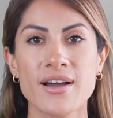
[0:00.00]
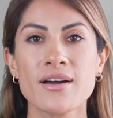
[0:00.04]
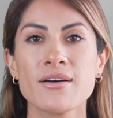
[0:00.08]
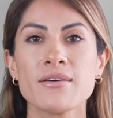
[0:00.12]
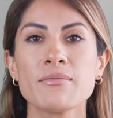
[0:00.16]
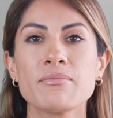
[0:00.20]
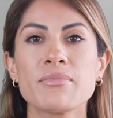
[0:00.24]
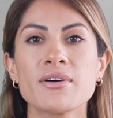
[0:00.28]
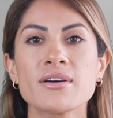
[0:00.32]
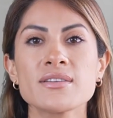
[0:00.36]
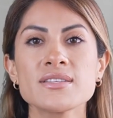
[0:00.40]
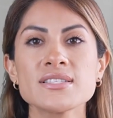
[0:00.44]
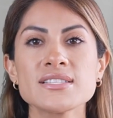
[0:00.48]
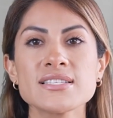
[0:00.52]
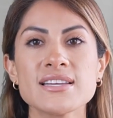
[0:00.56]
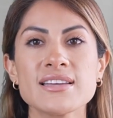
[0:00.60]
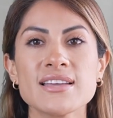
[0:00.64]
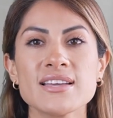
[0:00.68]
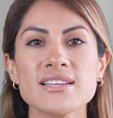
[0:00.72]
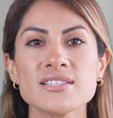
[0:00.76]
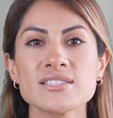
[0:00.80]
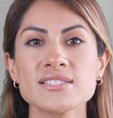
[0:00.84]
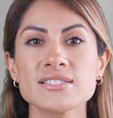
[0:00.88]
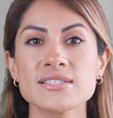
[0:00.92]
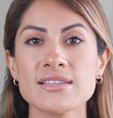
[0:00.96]

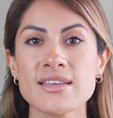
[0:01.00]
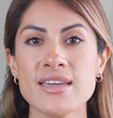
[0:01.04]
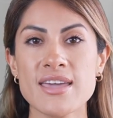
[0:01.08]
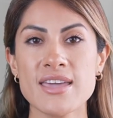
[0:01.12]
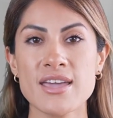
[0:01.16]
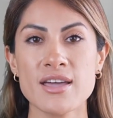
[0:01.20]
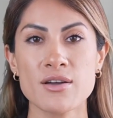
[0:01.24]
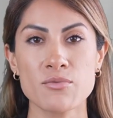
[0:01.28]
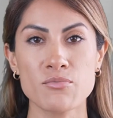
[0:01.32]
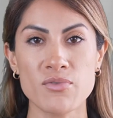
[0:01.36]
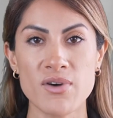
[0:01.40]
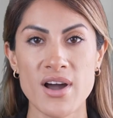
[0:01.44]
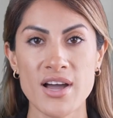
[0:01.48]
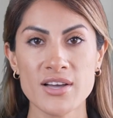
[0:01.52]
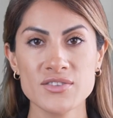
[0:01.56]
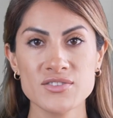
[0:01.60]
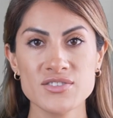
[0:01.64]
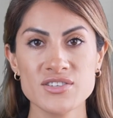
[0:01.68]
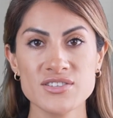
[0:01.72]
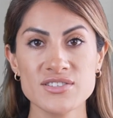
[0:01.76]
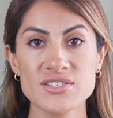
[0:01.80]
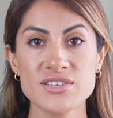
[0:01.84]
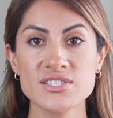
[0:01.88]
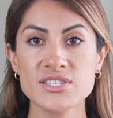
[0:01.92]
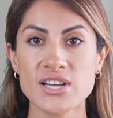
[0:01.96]
boasting a sleek,
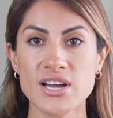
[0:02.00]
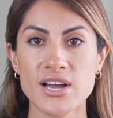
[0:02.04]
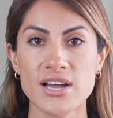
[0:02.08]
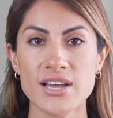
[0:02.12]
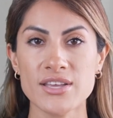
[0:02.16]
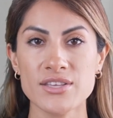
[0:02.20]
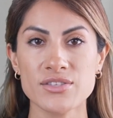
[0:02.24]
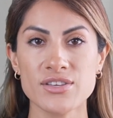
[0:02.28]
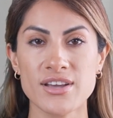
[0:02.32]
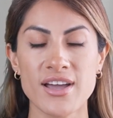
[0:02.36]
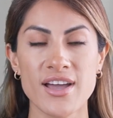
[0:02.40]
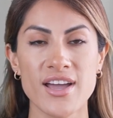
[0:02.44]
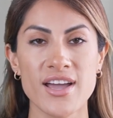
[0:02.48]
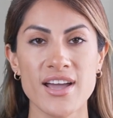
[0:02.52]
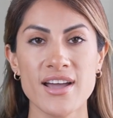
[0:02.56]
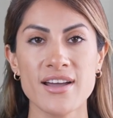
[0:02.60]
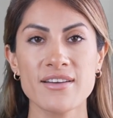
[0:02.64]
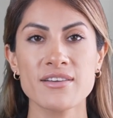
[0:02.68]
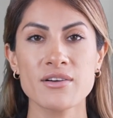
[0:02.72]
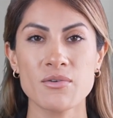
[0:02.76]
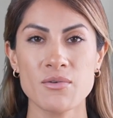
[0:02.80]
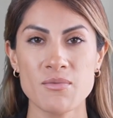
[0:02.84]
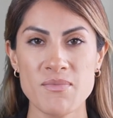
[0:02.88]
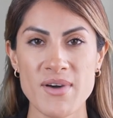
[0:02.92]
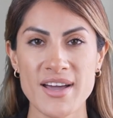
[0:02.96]
rounded design
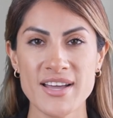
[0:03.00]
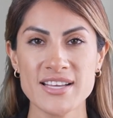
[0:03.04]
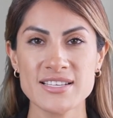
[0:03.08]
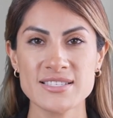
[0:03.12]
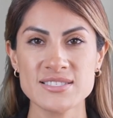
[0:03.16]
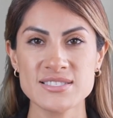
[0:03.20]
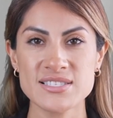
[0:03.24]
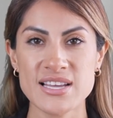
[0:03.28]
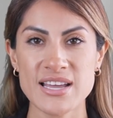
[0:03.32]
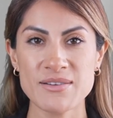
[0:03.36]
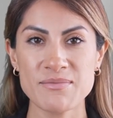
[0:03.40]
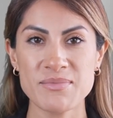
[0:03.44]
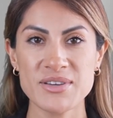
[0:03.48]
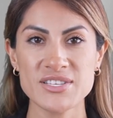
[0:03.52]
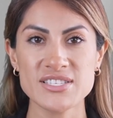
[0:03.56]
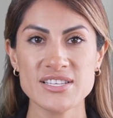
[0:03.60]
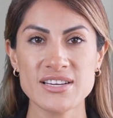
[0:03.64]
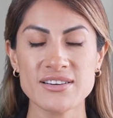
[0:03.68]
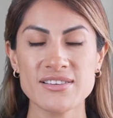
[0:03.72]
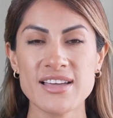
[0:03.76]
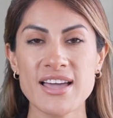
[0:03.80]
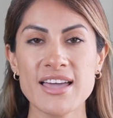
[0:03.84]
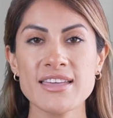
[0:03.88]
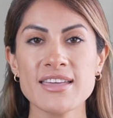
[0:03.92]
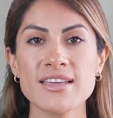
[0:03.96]
that will make a statement
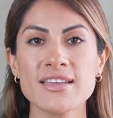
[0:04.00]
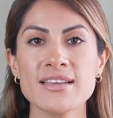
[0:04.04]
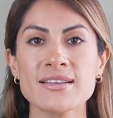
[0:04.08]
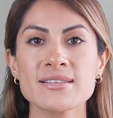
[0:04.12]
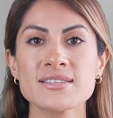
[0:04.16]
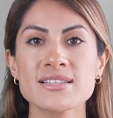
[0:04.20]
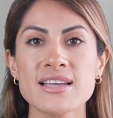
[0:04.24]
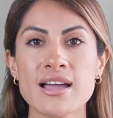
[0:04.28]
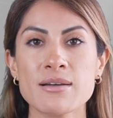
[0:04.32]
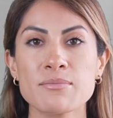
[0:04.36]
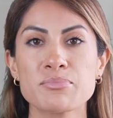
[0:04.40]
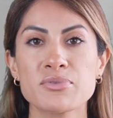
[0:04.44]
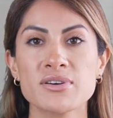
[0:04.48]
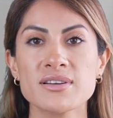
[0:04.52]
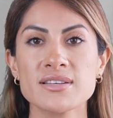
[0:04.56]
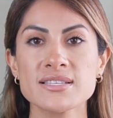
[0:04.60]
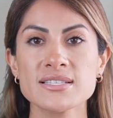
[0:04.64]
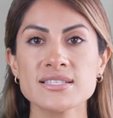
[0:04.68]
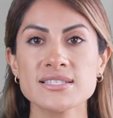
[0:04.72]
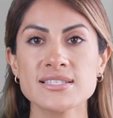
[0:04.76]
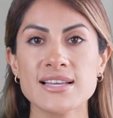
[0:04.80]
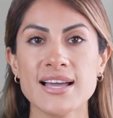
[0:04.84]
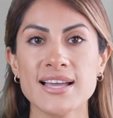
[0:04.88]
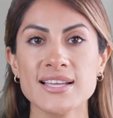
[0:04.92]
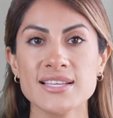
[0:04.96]
in any contemporary
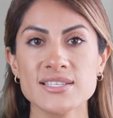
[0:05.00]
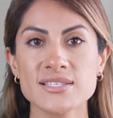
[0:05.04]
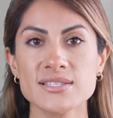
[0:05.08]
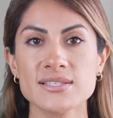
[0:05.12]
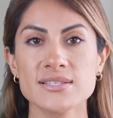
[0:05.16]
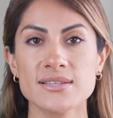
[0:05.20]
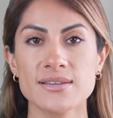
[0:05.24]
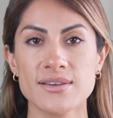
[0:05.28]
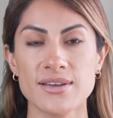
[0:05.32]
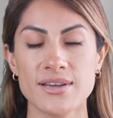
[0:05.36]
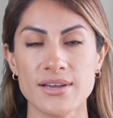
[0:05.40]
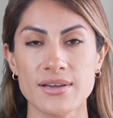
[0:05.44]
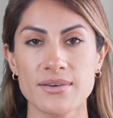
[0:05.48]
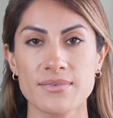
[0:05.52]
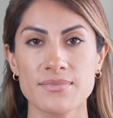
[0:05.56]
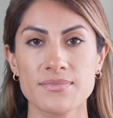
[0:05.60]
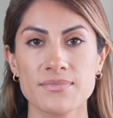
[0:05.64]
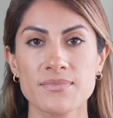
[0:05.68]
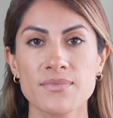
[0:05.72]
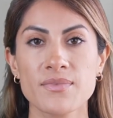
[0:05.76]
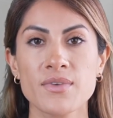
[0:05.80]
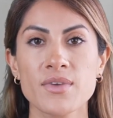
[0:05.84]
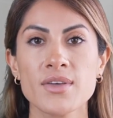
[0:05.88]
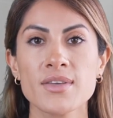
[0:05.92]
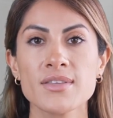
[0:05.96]
space.
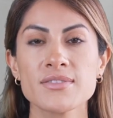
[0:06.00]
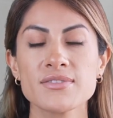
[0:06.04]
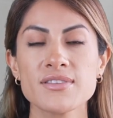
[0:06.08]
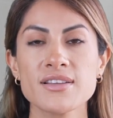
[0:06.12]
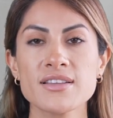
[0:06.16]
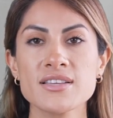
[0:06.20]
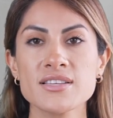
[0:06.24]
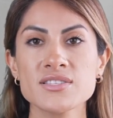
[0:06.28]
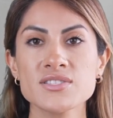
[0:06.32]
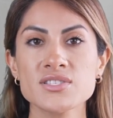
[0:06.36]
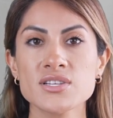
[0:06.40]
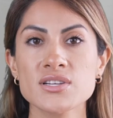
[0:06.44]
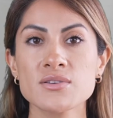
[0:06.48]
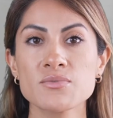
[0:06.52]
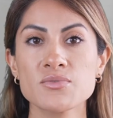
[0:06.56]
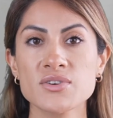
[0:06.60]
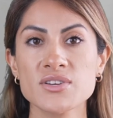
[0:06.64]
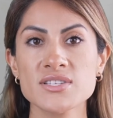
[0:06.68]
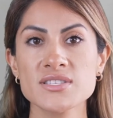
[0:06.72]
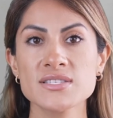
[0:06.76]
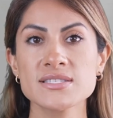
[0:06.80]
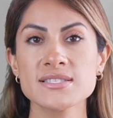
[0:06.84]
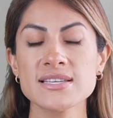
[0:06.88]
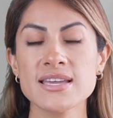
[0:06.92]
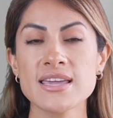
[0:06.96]
Finished in a
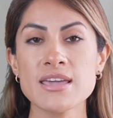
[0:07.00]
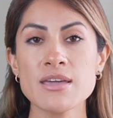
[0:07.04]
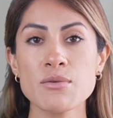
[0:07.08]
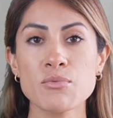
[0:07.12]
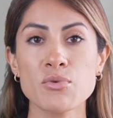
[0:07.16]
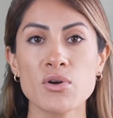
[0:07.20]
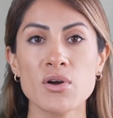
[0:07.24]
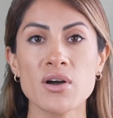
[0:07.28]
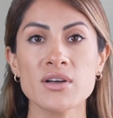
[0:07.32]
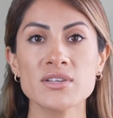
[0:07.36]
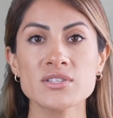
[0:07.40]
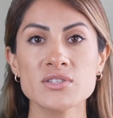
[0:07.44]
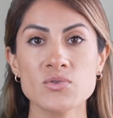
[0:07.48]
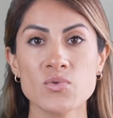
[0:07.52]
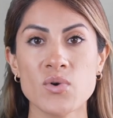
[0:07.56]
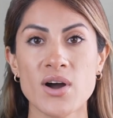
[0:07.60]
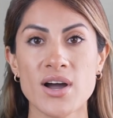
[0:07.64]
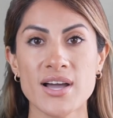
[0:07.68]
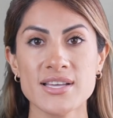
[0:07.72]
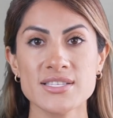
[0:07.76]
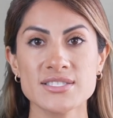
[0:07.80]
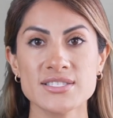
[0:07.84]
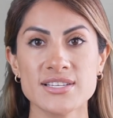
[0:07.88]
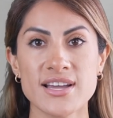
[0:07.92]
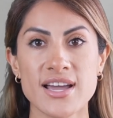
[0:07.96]
pristine gloss
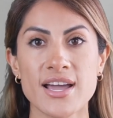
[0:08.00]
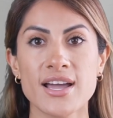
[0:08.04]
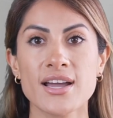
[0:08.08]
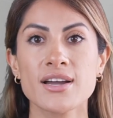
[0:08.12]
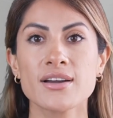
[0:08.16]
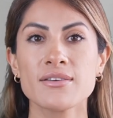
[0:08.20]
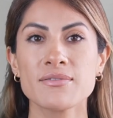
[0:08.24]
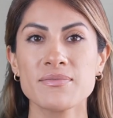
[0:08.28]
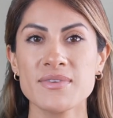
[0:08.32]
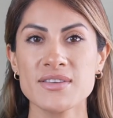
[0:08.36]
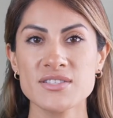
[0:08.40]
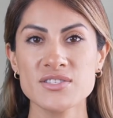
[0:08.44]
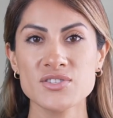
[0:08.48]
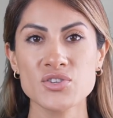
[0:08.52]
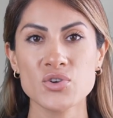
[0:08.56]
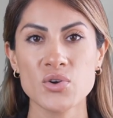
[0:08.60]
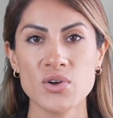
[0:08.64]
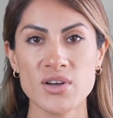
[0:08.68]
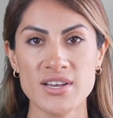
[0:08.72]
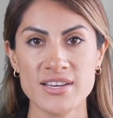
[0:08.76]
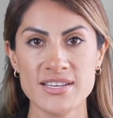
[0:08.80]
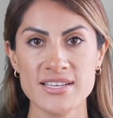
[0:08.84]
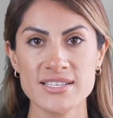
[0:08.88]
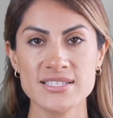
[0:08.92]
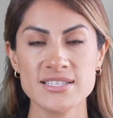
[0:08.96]
white, this
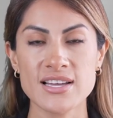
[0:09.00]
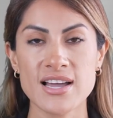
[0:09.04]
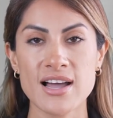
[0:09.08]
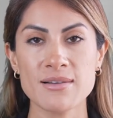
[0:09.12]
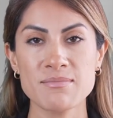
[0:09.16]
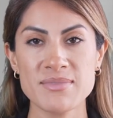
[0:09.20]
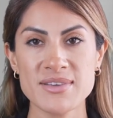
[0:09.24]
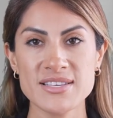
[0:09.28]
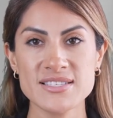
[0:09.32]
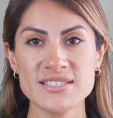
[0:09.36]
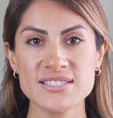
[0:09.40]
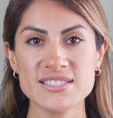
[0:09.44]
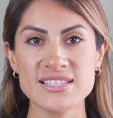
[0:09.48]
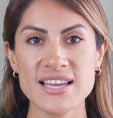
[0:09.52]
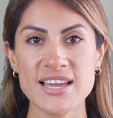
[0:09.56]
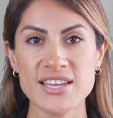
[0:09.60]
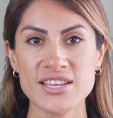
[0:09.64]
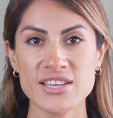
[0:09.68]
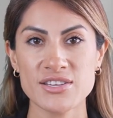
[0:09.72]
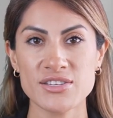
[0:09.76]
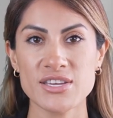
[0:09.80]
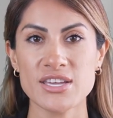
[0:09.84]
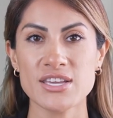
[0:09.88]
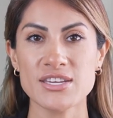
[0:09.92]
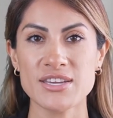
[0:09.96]
toilet is
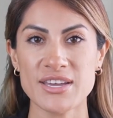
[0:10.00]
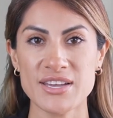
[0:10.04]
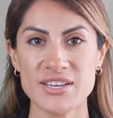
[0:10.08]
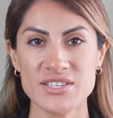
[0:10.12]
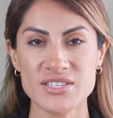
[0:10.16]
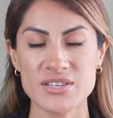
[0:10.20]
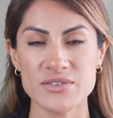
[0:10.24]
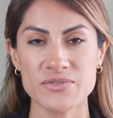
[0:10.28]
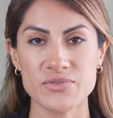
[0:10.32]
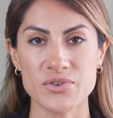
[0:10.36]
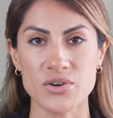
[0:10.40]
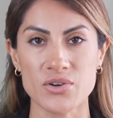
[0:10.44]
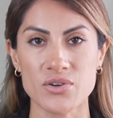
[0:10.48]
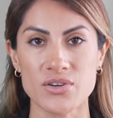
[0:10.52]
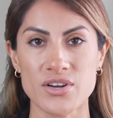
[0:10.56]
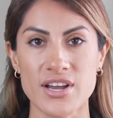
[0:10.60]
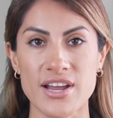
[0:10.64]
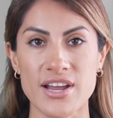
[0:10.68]
unmistakably beautiful.